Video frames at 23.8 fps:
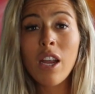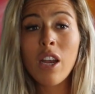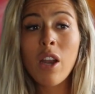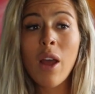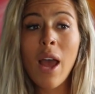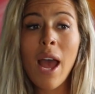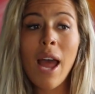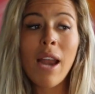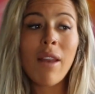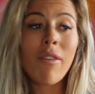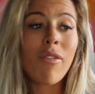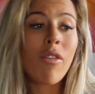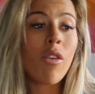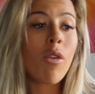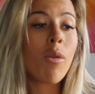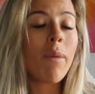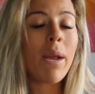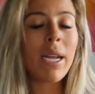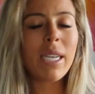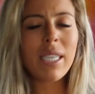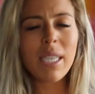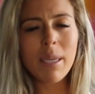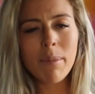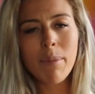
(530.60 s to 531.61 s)
I had a few
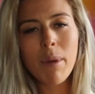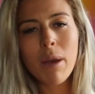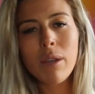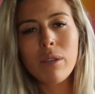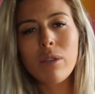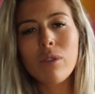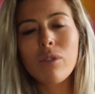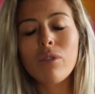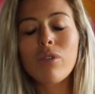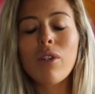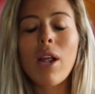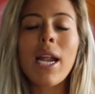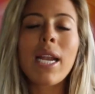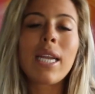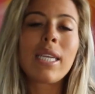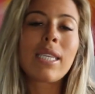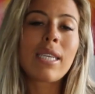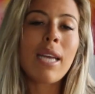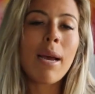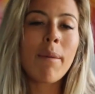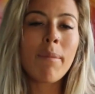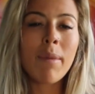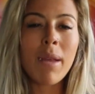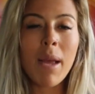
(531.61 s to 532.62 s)
amazing personal trainers
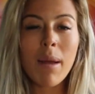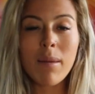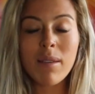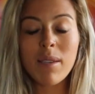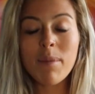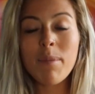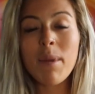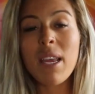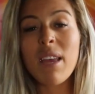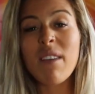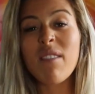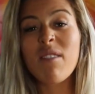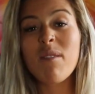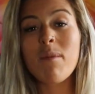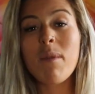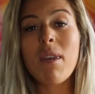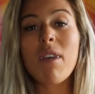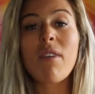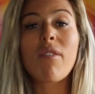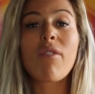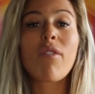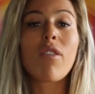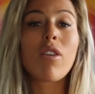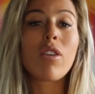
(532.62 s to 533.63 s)
coming up to me, giving me
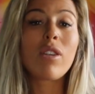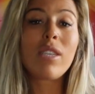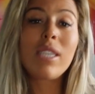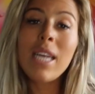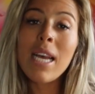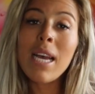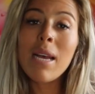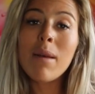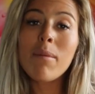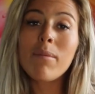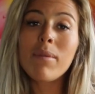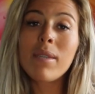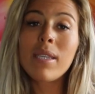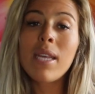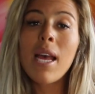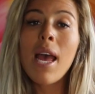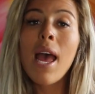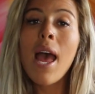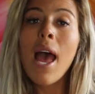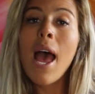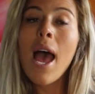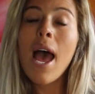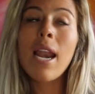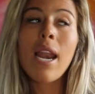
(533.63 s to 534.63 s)
a few tips,
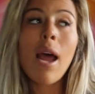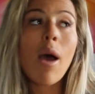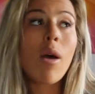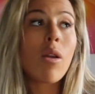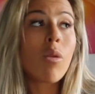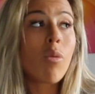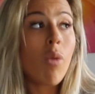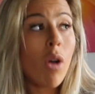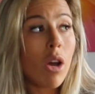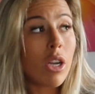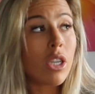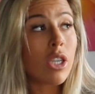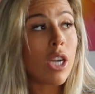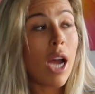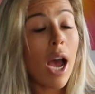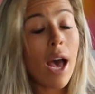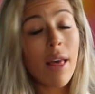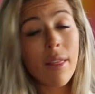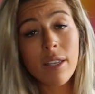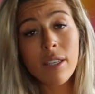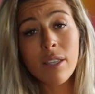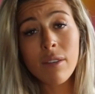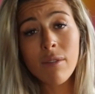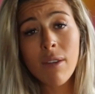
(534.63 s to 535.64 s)
and I would watch
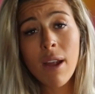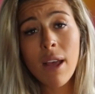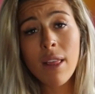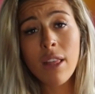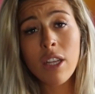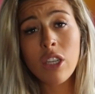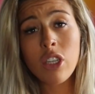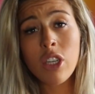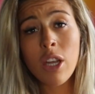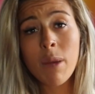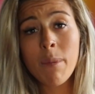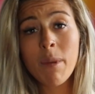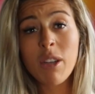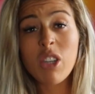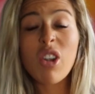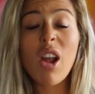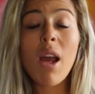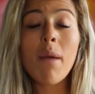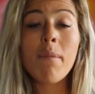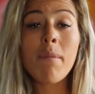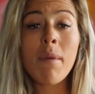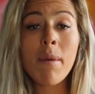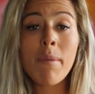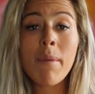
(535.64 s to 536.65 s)
others around the gym and
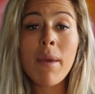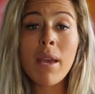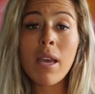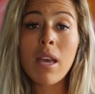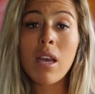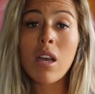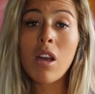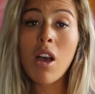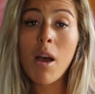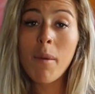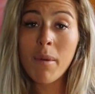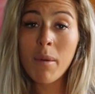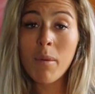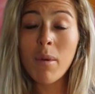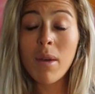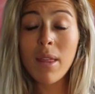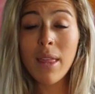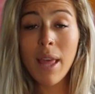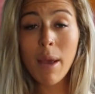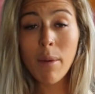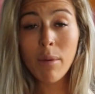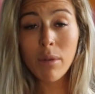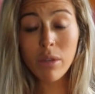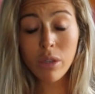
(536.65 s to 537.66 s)
try and mimic and copy
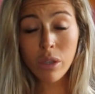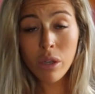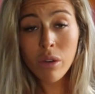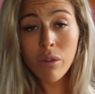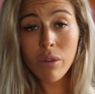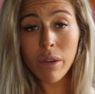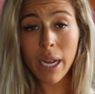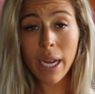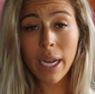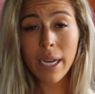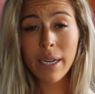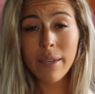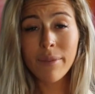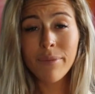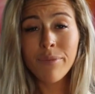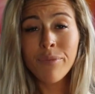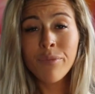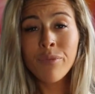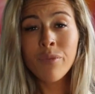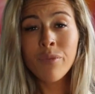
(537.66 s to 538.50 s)
what they were doing.